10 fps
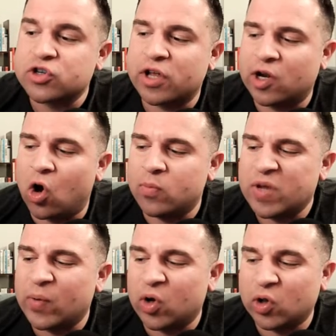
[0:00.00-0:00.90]
and Home
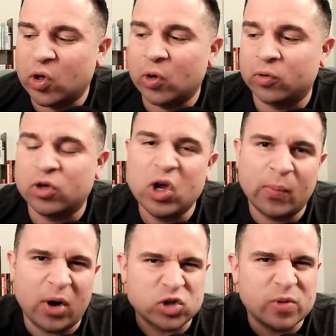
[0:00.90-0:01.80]
Depot and Lowe's
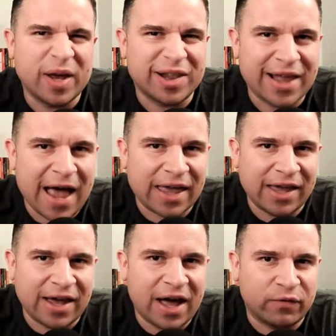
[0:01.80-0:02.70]
probably should be a lagging
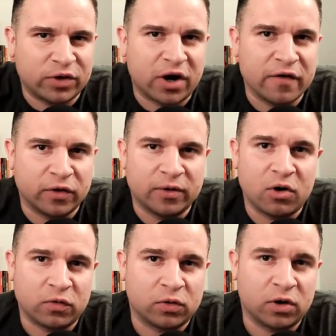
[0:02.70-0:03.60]
kind of recover
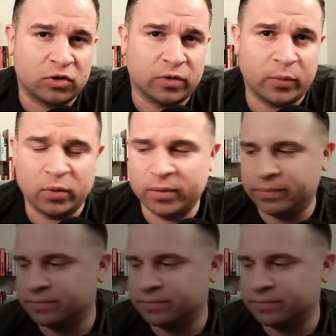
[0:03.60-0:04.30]
across the board.